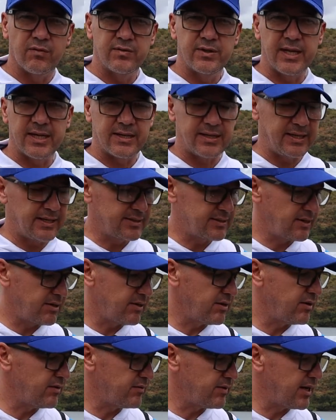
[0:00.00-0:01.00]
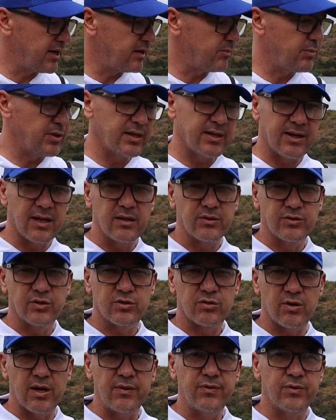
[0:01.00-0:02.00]
techniques that are available, and I'll
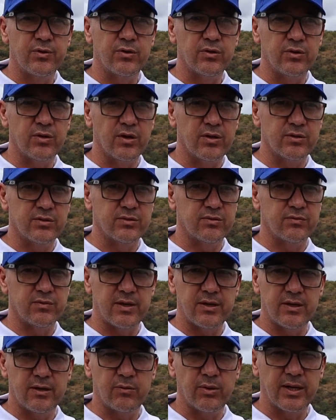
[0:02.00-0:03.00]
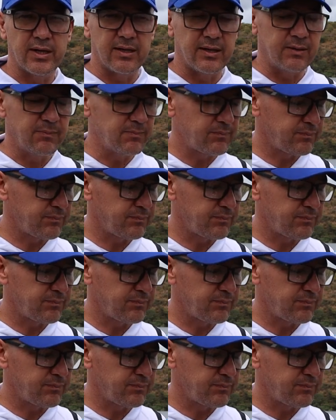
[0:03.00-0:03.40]
just run through those very quickly.